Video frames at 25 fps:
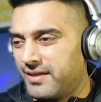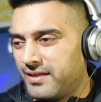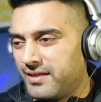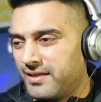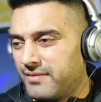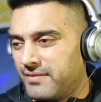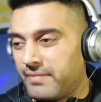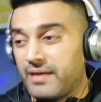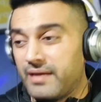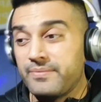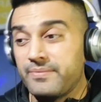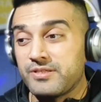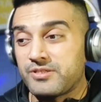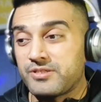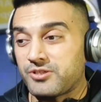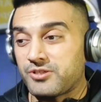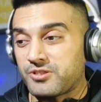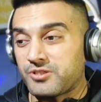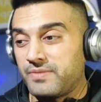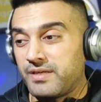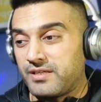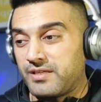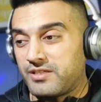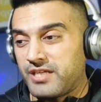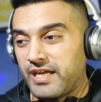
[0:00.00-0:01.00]
Maybe it's just
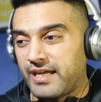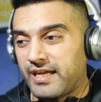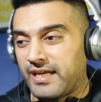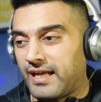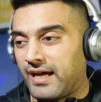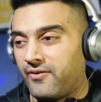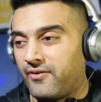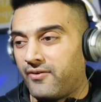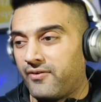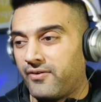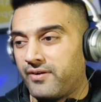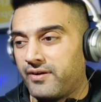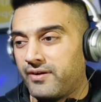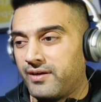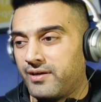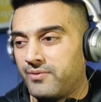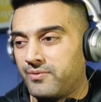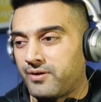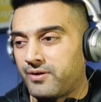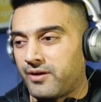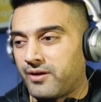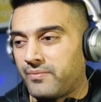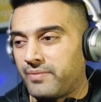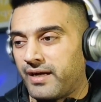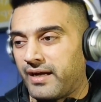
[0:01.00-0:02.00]
me. Check it out. We'll
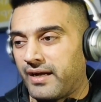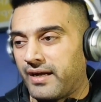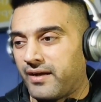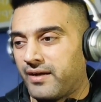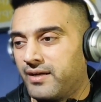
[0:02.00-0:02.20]
go back.